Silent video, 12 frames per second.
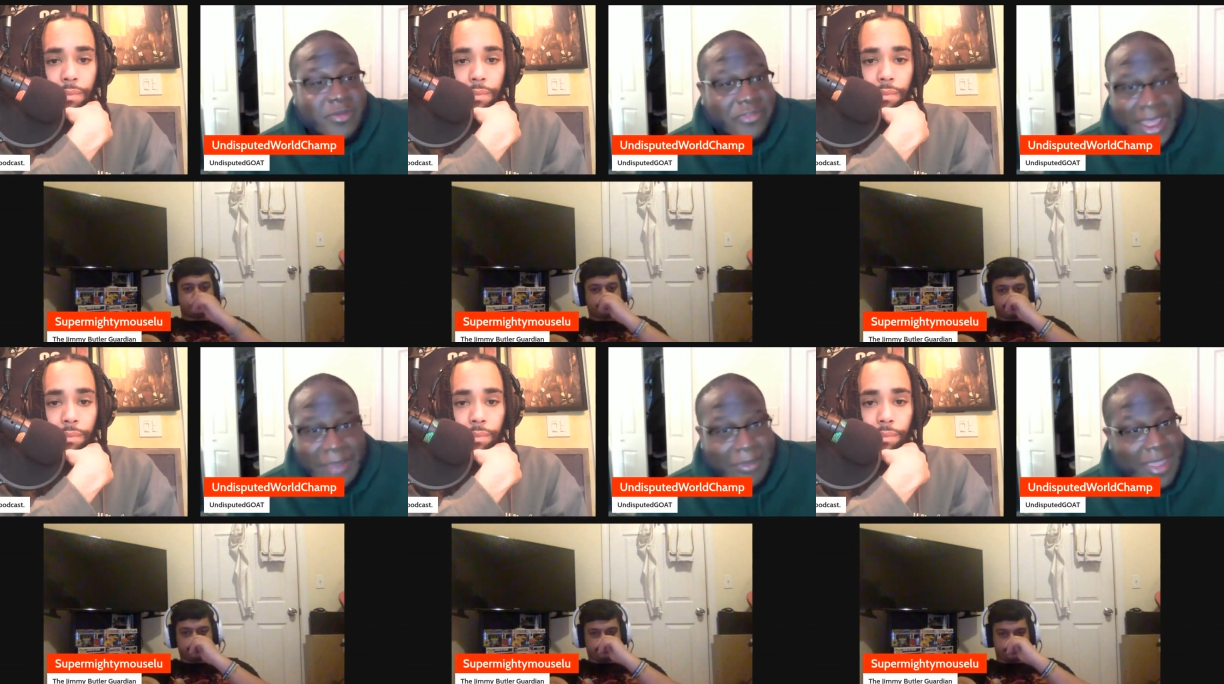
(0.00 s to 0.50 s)
Speaker 1: like,
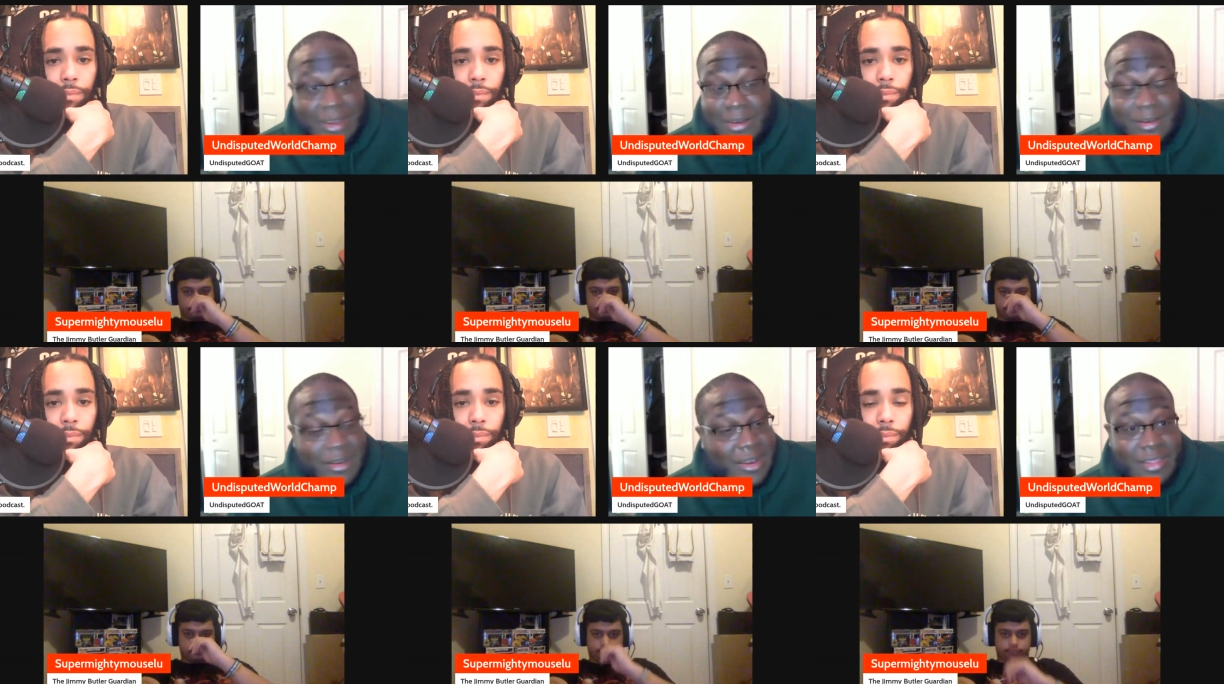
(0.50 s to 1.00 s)
man,
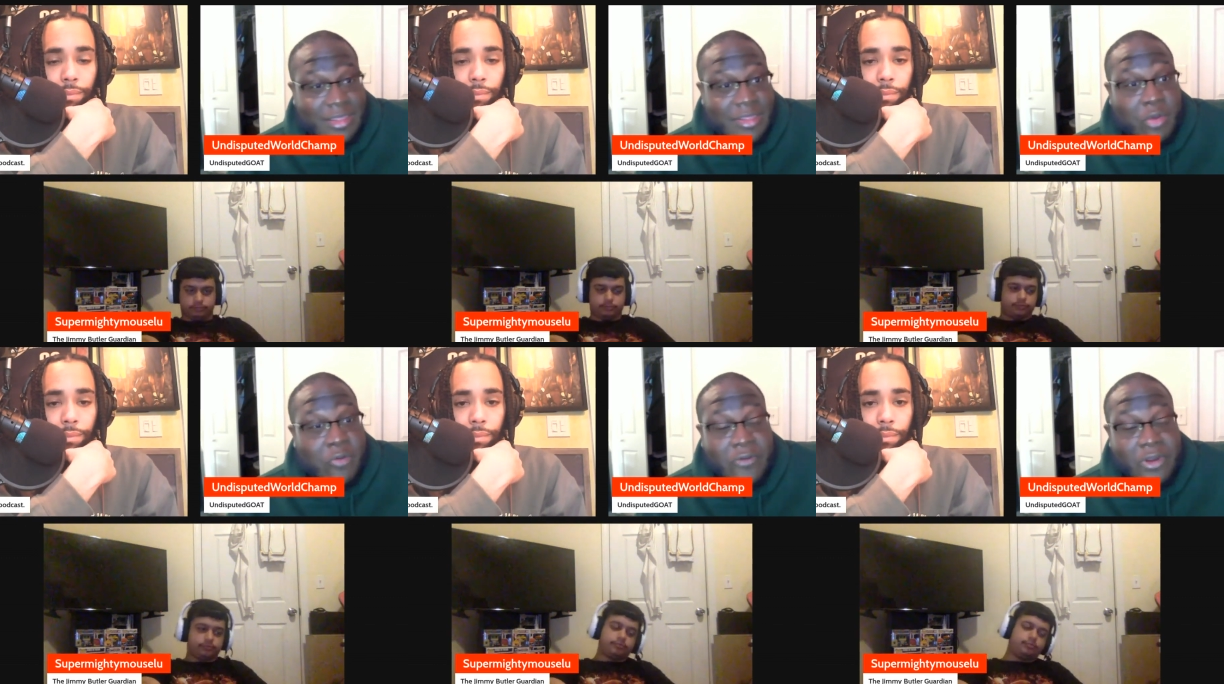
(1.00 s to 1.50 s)
this is
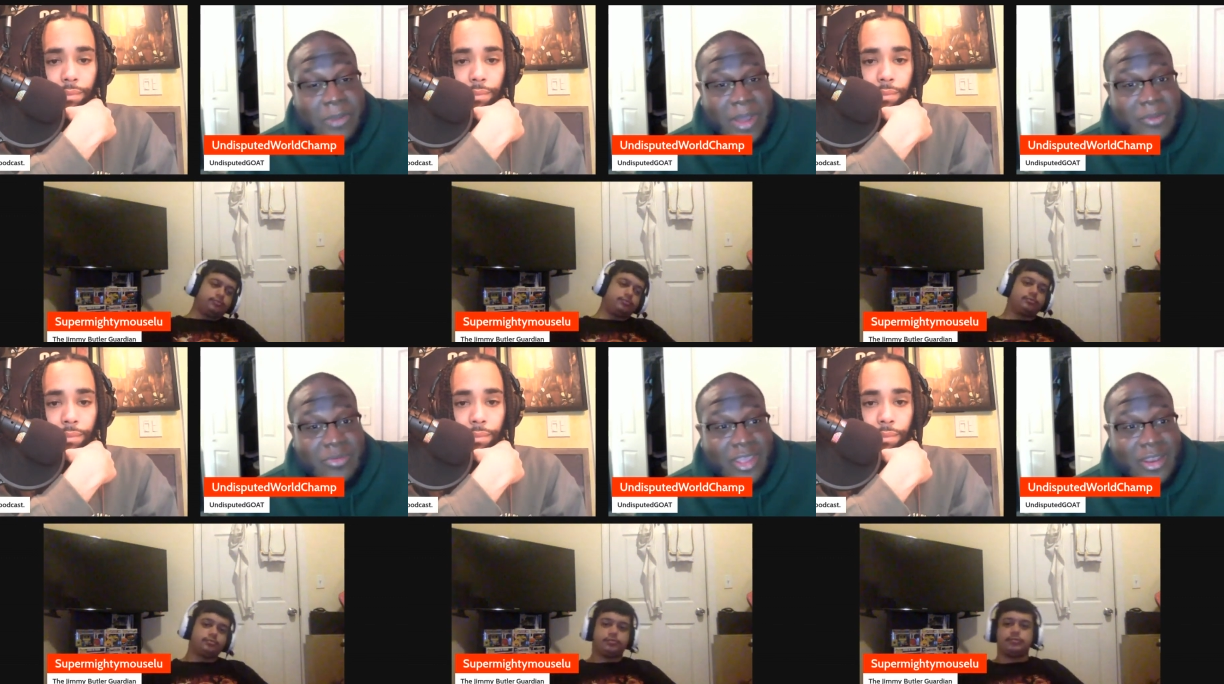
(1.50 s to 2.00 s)
over. Everybody was
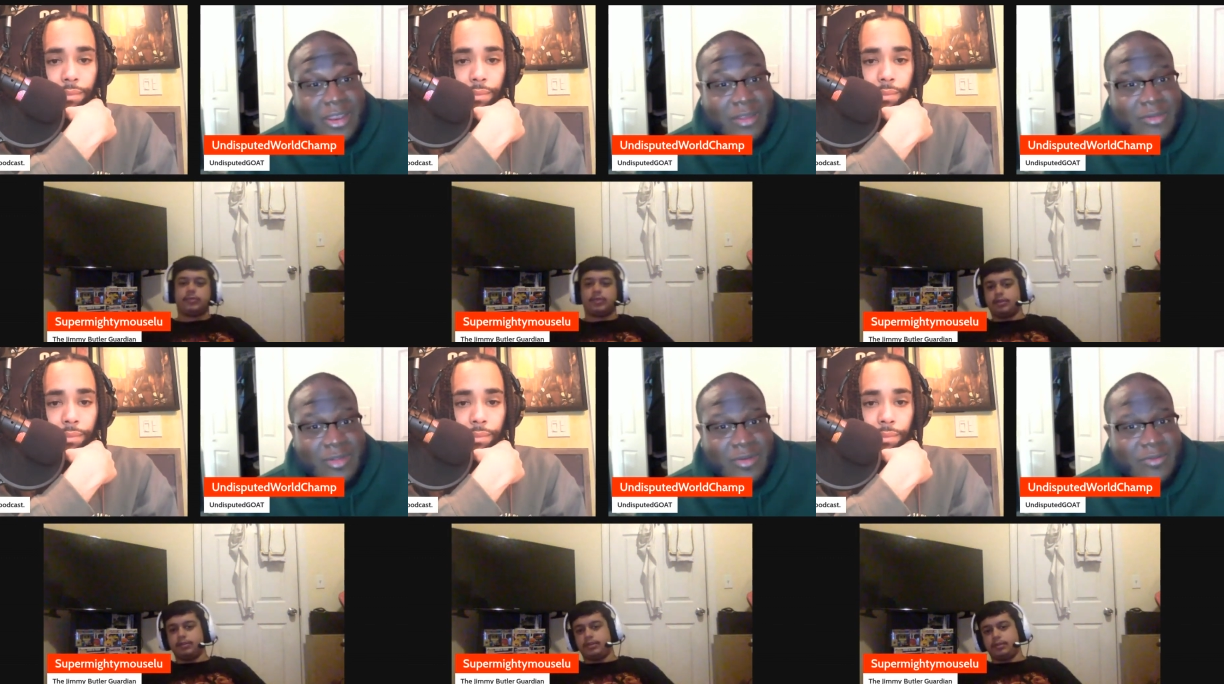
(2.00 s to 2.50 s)
saying this is
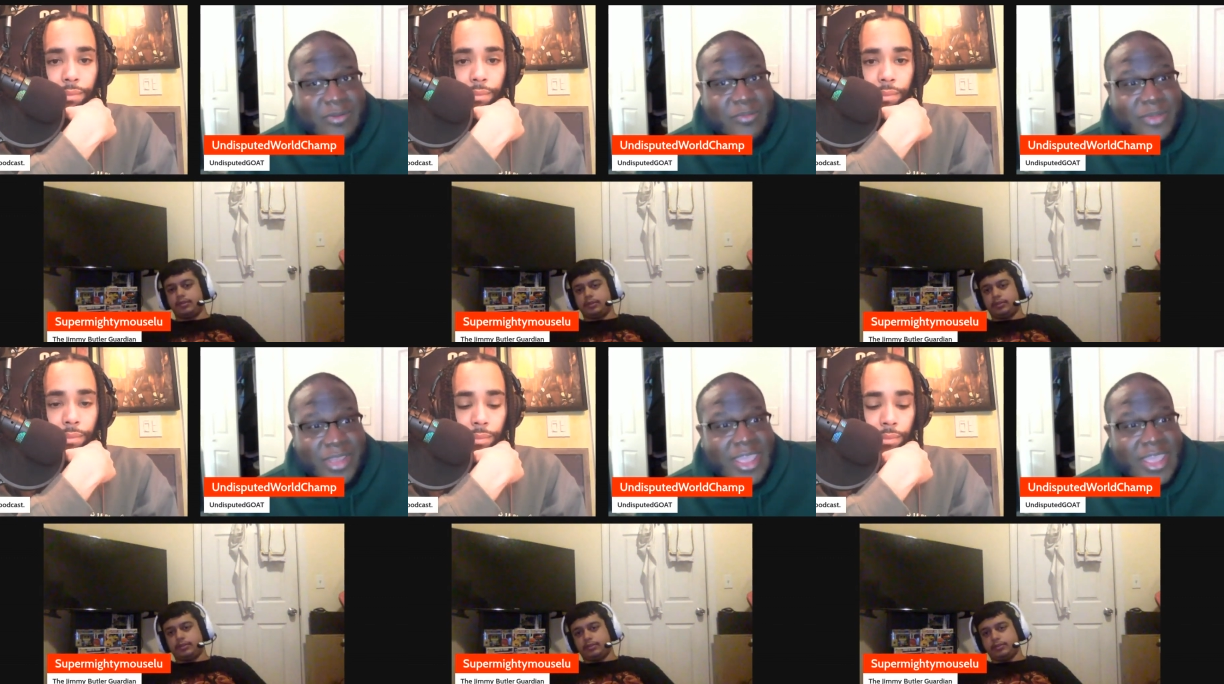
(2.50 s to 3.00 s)
over. But
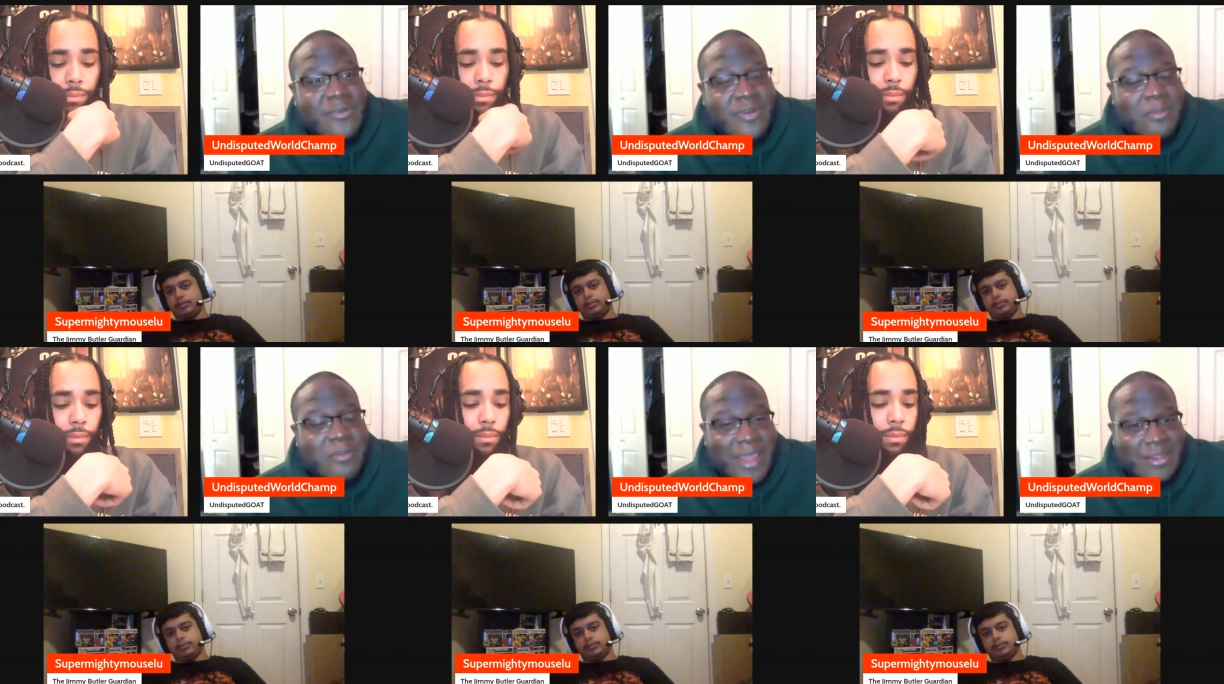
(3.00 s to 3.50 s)
even
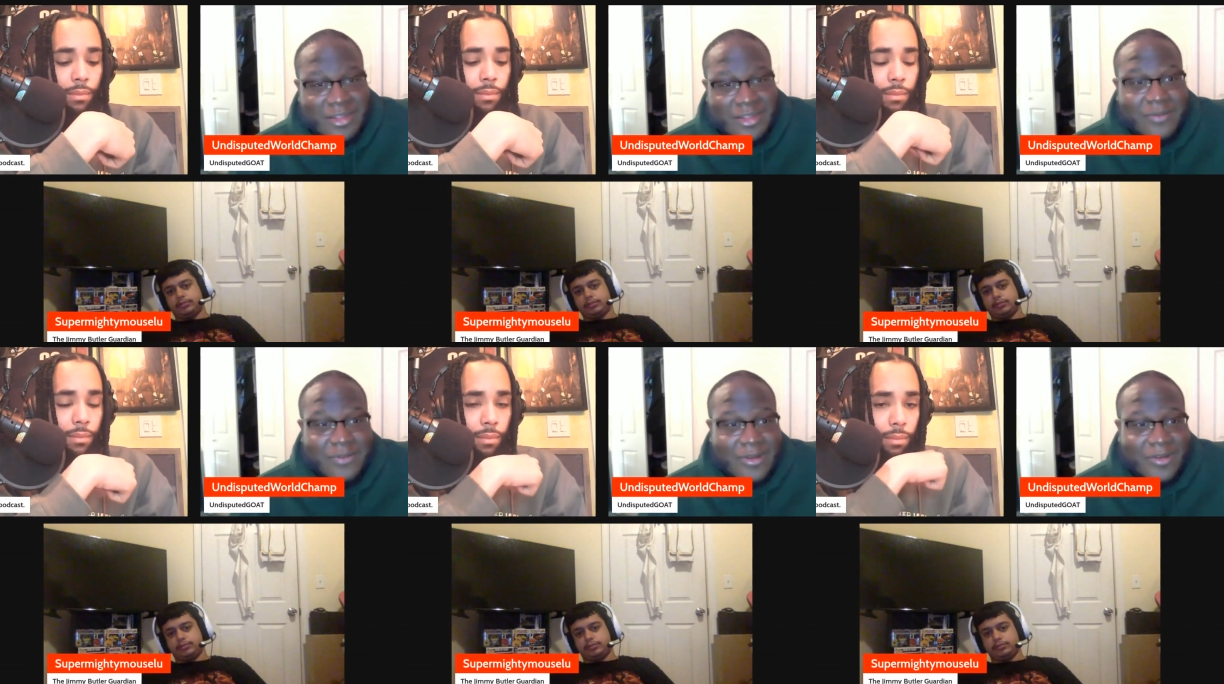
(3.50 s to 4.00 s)
myself, I
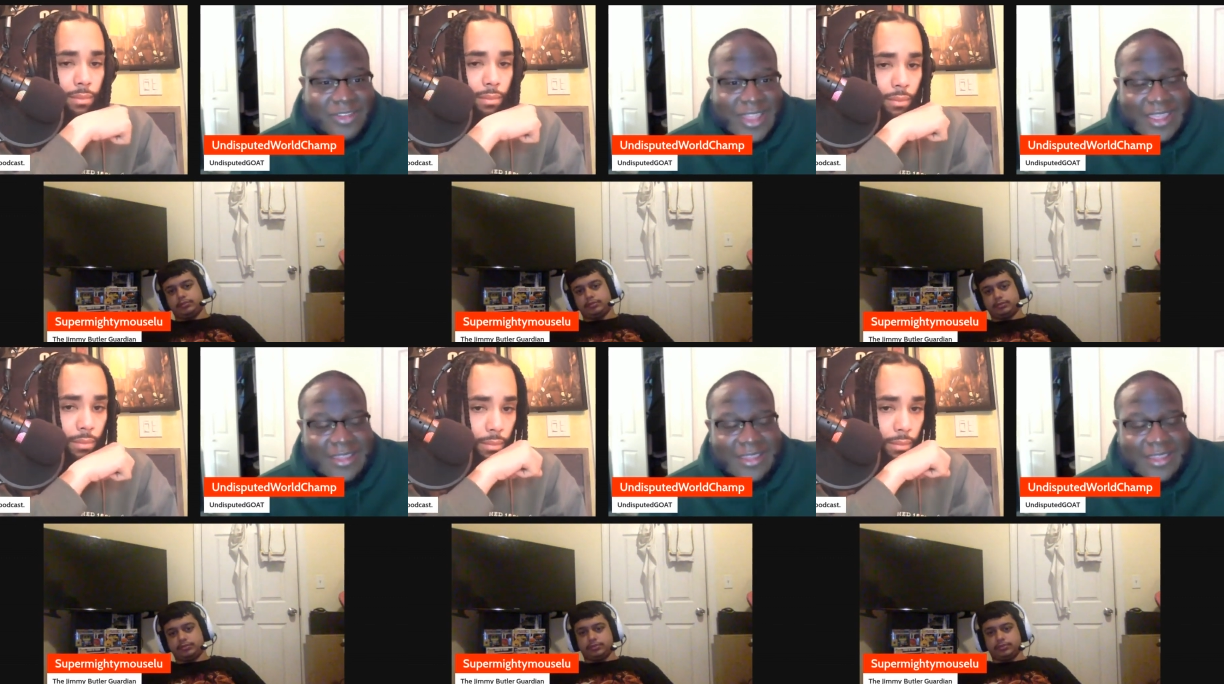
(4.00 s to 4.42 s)
was like,